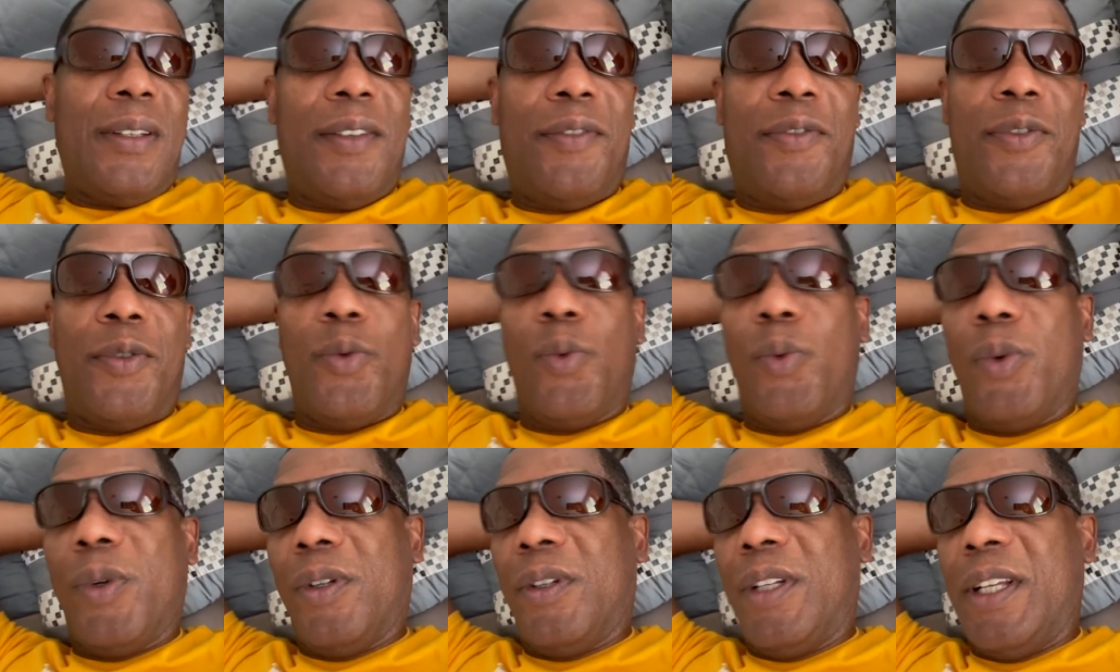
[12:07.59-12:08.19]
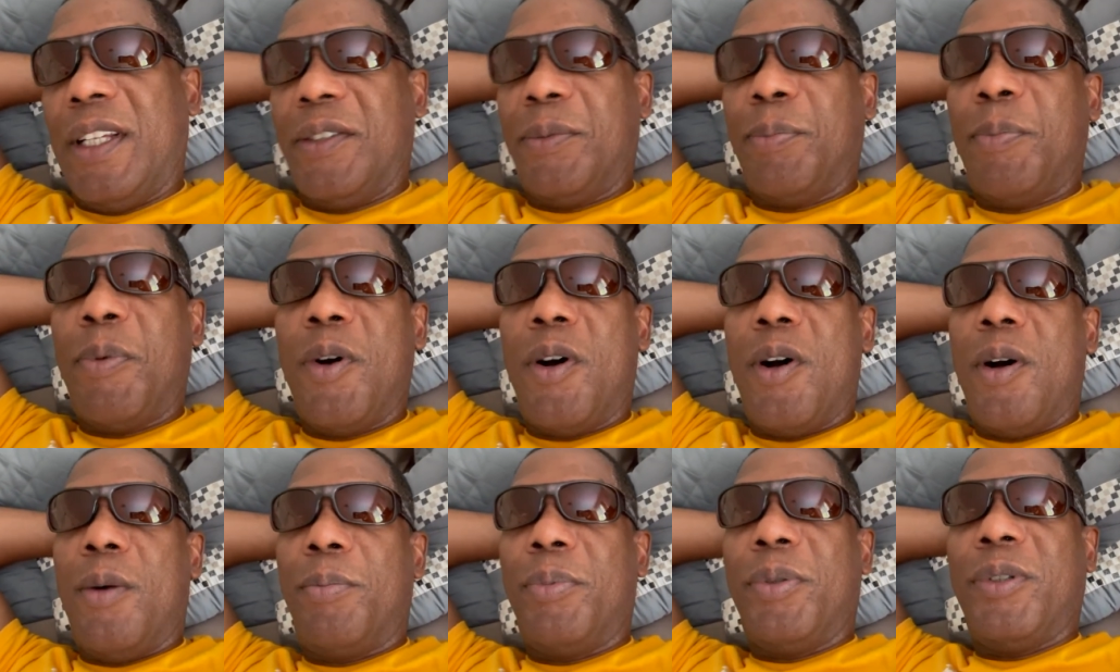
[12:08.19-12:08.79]
if you will, as
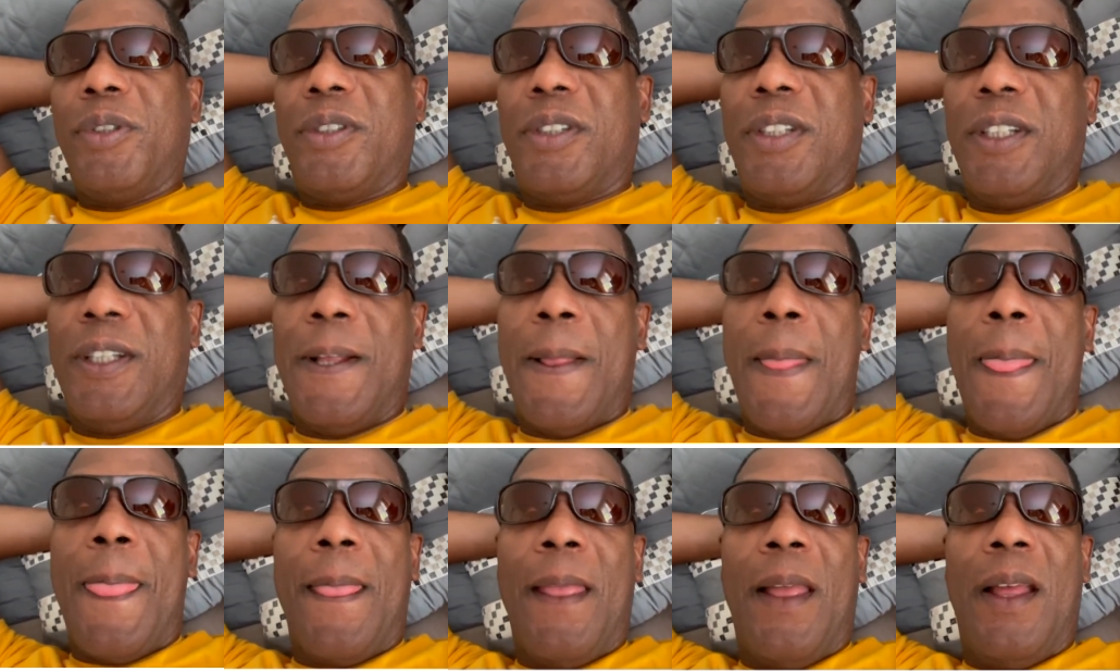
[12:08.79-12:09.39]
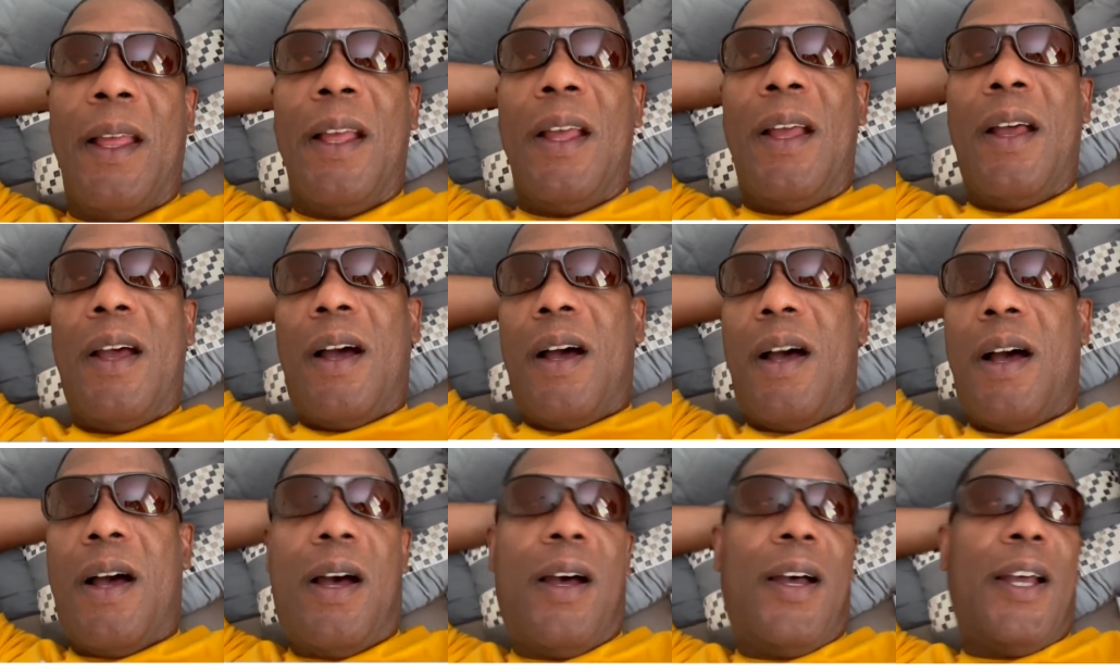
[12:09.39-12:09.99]
Paul puts it.
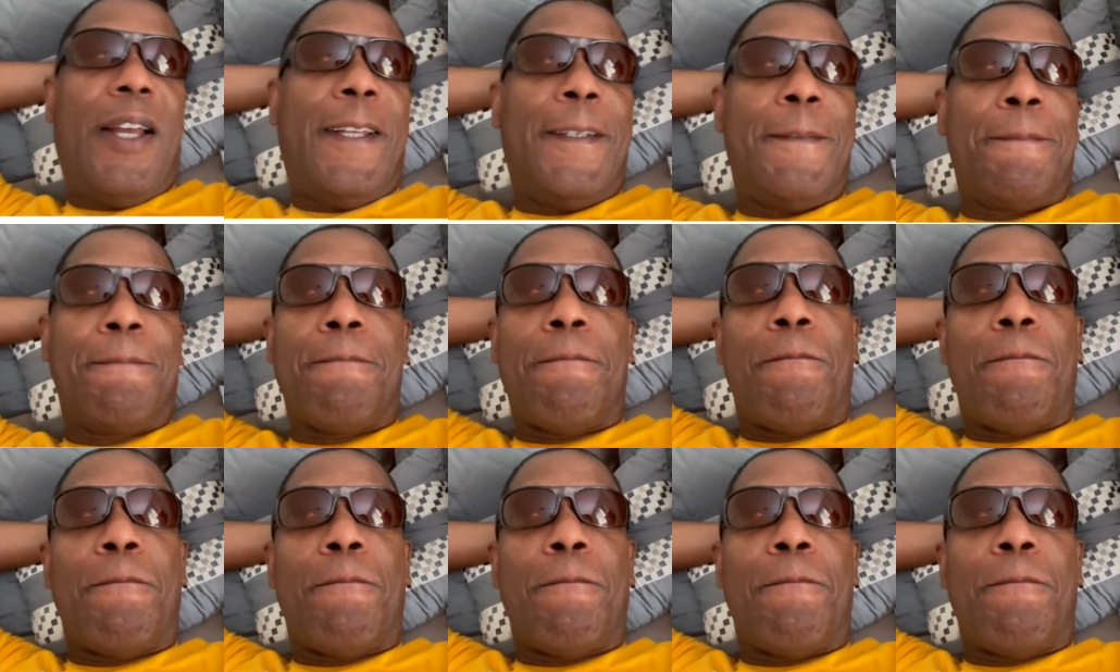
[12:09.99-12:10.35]
All right.